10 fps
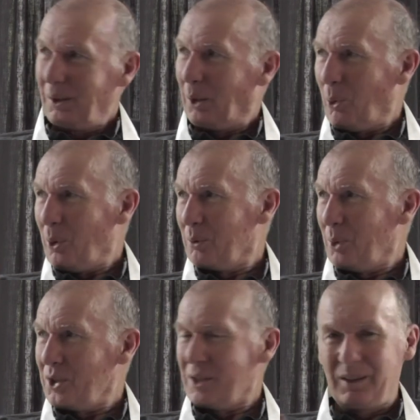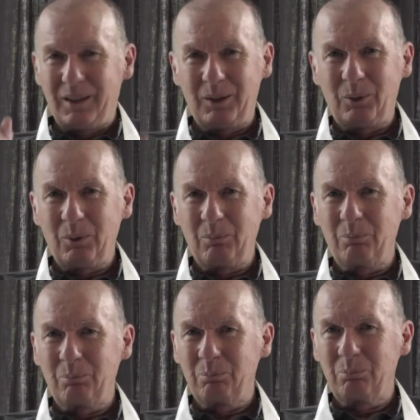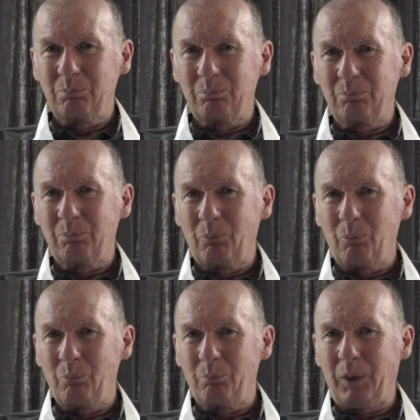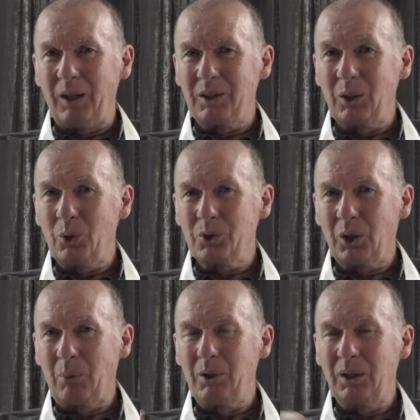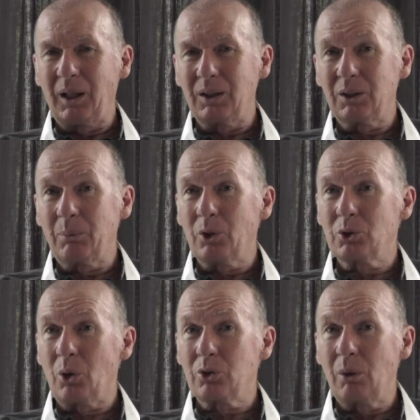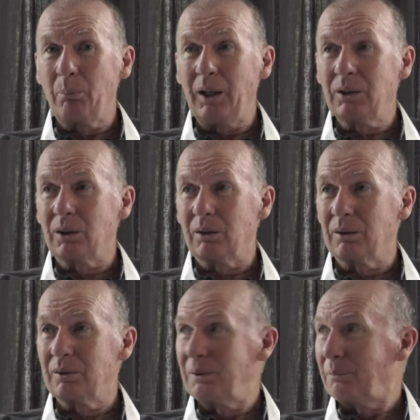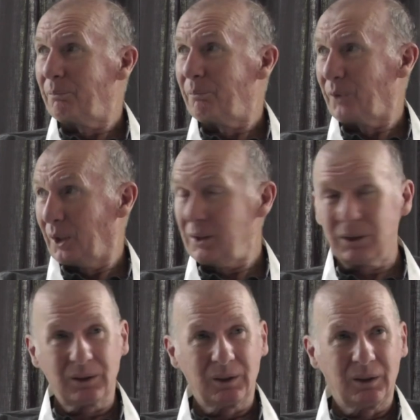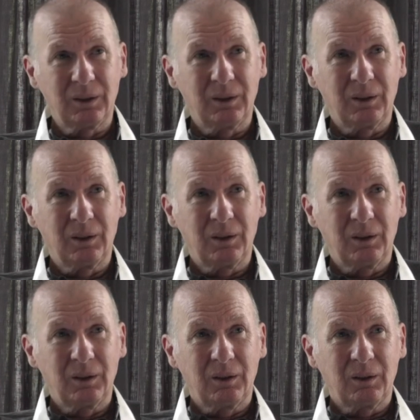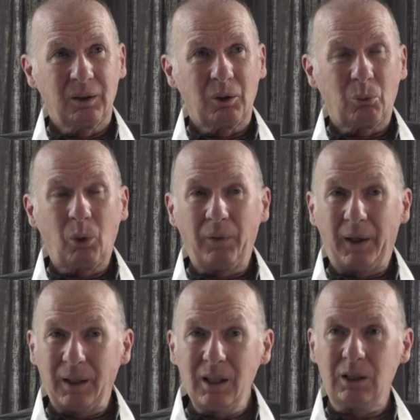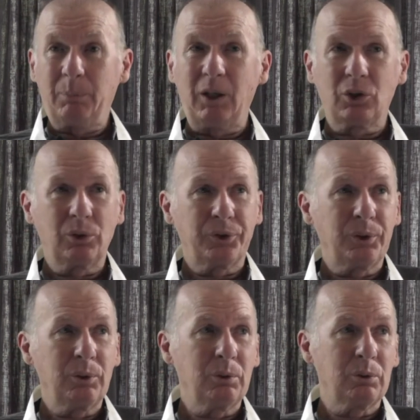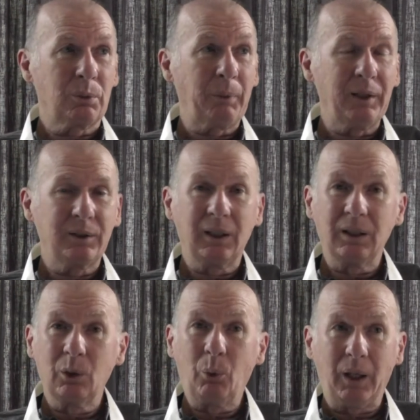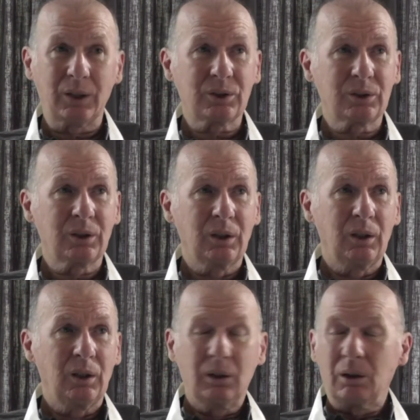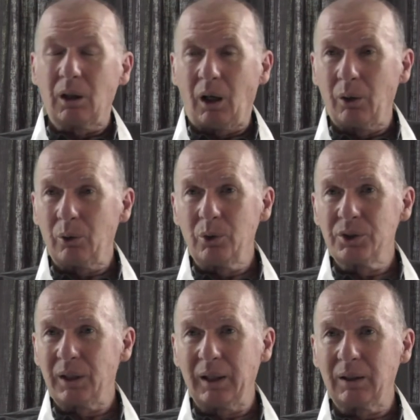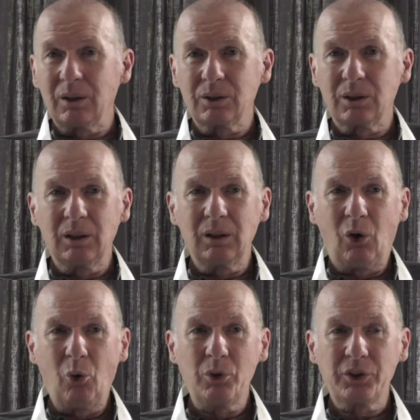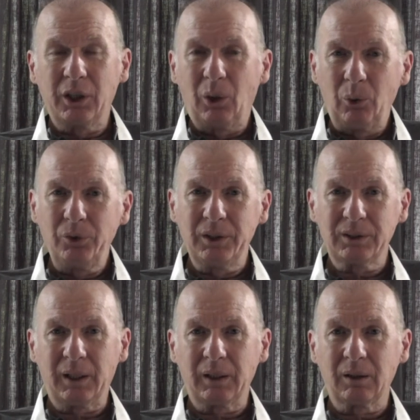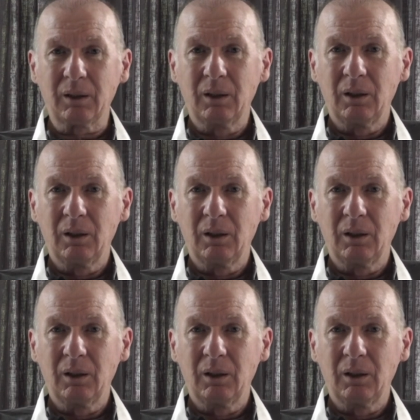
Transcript: It, it, wasn't that Bhante also communicated about Dr. Ambedkar, mm. yes? Yeah. Well, that is special to, to Bhante in the West. Our own Sangha is the, almost the only Sangha